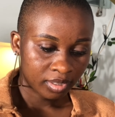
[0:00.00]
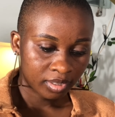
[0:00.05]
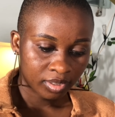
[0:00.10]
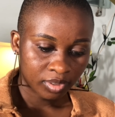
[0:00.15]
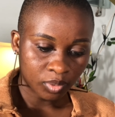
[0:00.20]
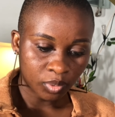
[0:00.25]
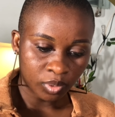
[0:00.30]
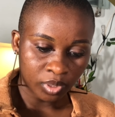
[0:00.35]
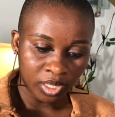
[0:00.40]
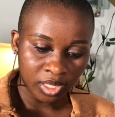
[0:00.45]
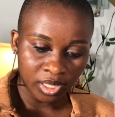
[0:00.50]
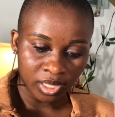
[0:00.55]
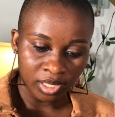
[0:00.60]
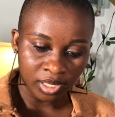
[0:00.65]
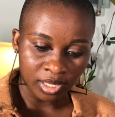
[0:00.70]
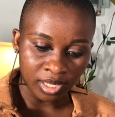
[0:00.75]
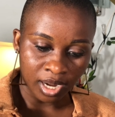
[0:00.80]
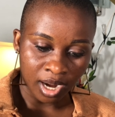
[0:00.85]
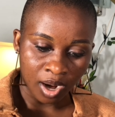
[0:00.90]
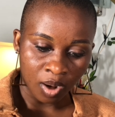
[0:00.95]
So this
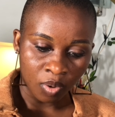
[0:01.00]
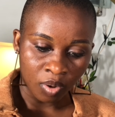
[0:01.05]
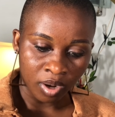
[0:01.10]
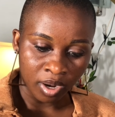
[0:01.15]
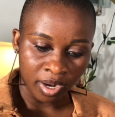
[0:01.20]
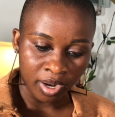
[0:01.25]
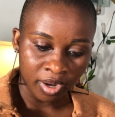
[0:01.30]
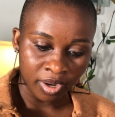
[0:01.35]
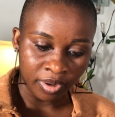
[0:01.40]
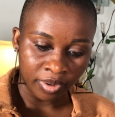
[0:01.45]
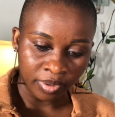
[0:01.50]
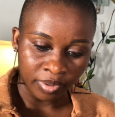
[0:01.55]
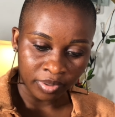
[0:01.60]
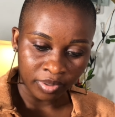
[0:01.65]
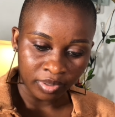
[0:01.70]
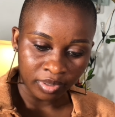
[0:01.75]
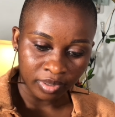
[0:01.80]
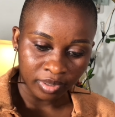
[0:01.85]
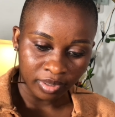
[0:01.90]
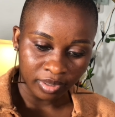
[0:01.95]
is our header,
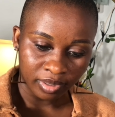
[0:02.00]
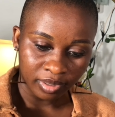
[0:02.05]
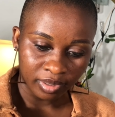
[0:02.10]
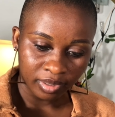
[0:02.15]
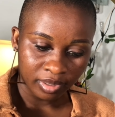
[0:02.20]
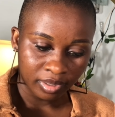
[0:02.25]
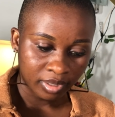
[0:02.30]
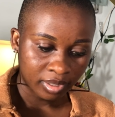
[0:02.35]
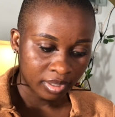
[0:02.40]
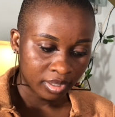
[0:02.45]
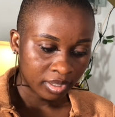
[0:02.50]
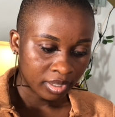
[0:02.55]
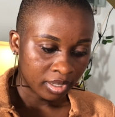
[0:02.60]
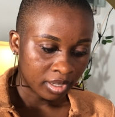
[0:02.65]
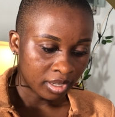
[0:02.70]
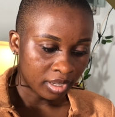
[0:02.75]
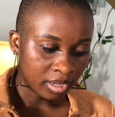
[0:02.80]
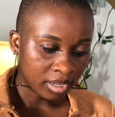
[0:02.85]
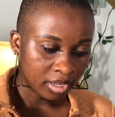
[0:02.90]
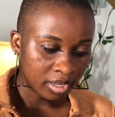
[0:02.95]

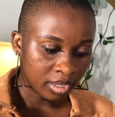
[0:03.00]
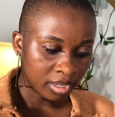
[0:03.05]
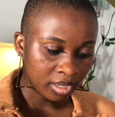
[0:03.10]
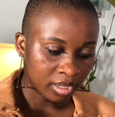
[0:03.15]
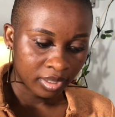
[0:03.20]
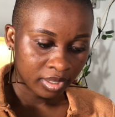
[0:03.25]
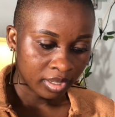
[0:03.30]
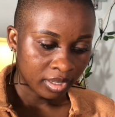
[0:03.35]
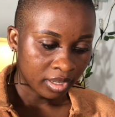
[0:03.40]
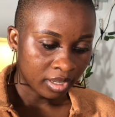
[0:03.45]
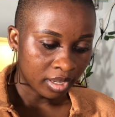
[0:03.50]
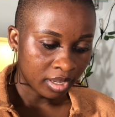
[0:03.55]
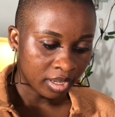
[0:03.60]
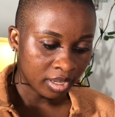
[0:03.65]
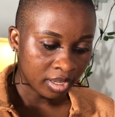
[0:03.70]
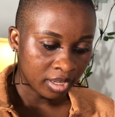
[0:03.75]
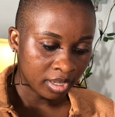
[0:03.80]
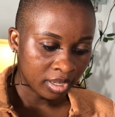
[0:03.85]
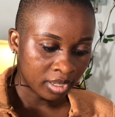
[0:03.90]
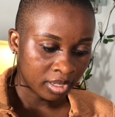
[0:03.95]

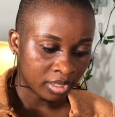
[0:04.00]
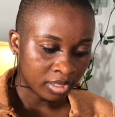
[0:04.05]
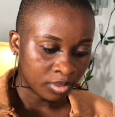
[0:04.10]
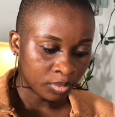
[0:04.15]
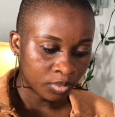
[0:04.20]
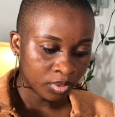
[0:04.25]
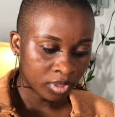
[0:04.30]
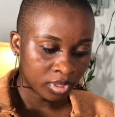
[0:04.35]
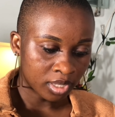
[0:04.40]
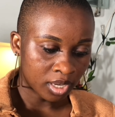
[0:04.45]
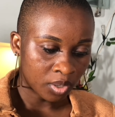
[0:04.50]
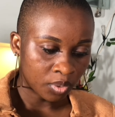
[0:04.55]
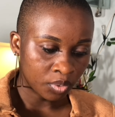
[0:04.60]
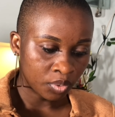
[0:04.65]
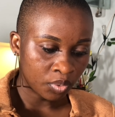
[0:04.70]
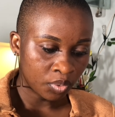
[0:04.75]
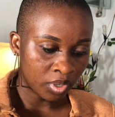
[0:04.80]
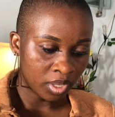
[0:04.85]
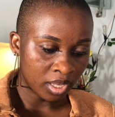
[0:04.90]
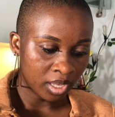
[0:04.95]
and what I'll
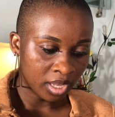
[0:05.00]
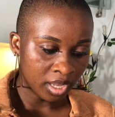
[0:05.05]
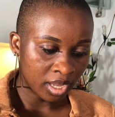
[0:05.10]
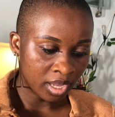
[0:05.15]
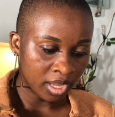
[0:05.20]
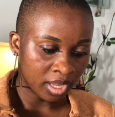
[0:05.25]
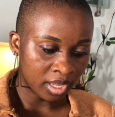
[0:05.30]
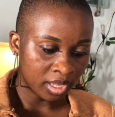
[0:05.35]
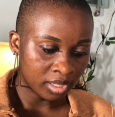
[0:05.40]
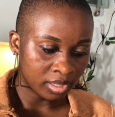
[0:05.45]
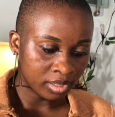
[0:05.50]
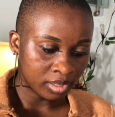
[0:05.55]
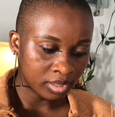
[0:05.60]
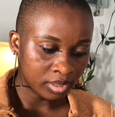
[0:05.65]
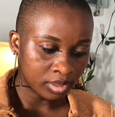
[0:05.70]
do here is